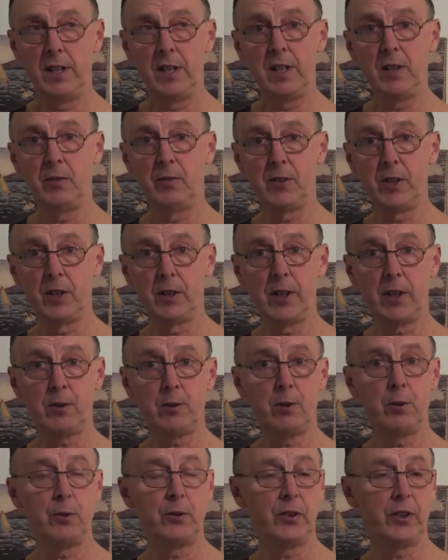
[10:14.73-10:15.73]
If the
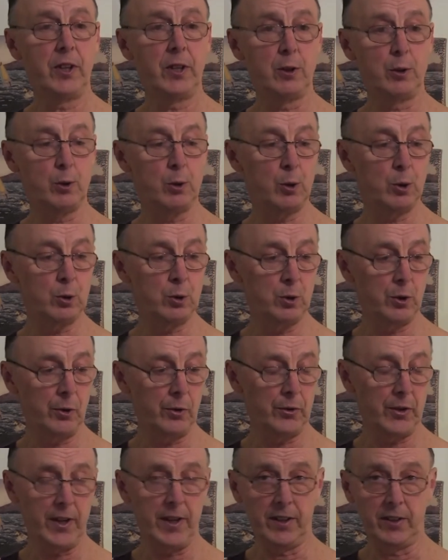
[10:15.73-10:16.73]
electrodes get
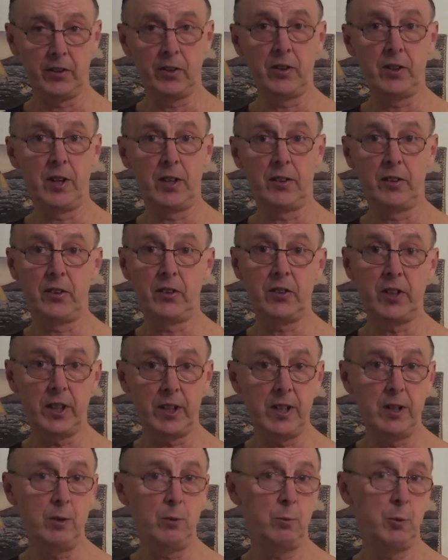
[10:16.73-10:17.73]
old and it's not
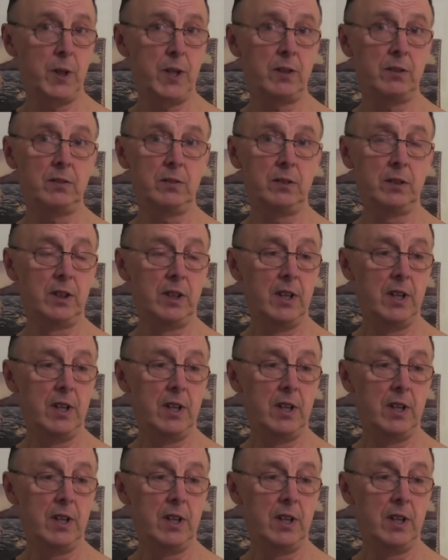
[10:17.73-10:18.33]
sticking well,